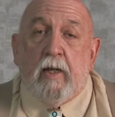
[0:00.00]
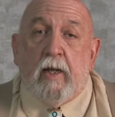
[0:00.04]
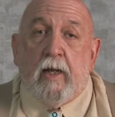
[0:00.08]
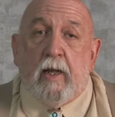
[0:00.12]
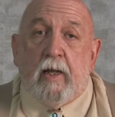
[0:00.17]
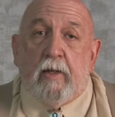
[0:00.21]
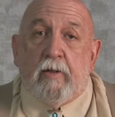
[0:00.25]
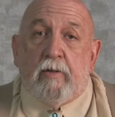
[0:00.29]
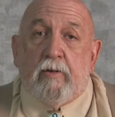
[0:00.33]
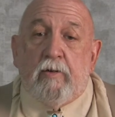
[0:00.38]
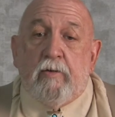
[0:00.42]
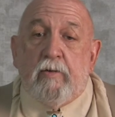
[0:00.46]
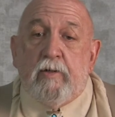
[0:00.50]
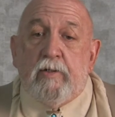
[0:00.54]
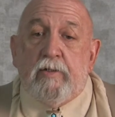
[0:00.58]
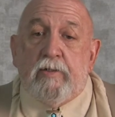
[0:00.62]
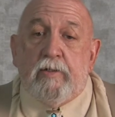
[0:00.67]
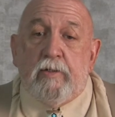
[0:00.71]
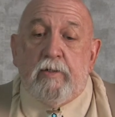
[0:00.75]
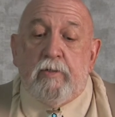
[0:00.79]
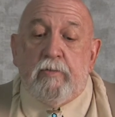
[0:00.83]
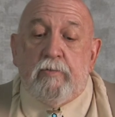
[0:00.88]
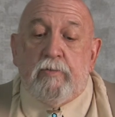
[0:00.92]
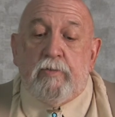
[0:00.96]
I encourage
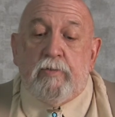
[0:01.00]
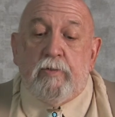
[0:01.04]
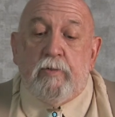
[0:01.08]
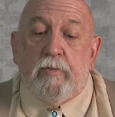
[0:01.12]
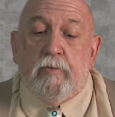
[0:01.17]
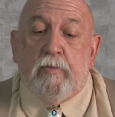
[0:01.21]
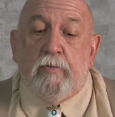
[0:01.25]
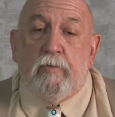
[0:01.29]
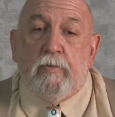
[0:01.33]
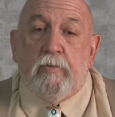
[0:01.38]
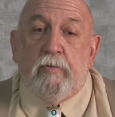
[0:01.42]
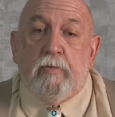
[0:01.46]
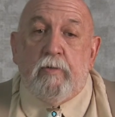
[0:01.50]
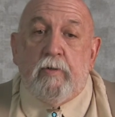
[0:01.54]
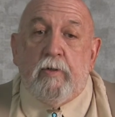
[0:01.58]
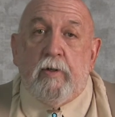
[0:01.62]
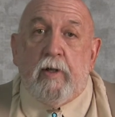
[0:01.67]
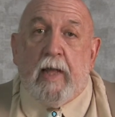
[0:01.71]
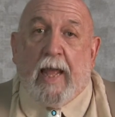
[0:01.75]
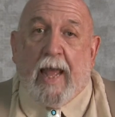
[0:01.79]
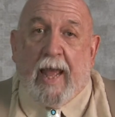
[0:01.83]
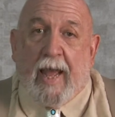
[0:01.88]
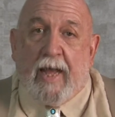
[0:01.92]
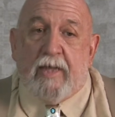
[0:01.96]
you to
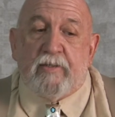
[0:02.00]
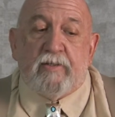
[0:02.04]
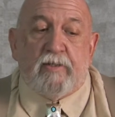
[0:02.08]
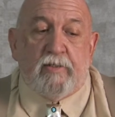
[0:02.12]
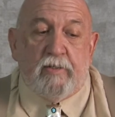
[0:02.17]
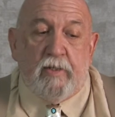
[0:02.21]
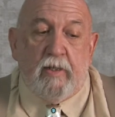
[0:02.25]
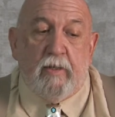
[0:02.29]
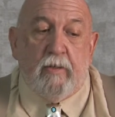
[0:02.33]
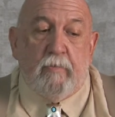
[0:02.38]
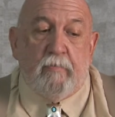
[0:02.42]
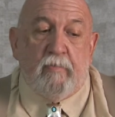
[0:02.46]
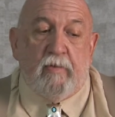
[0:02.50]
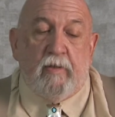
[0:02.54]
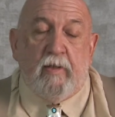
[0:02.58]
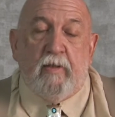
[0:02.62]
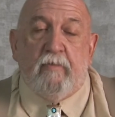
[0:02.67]
ask them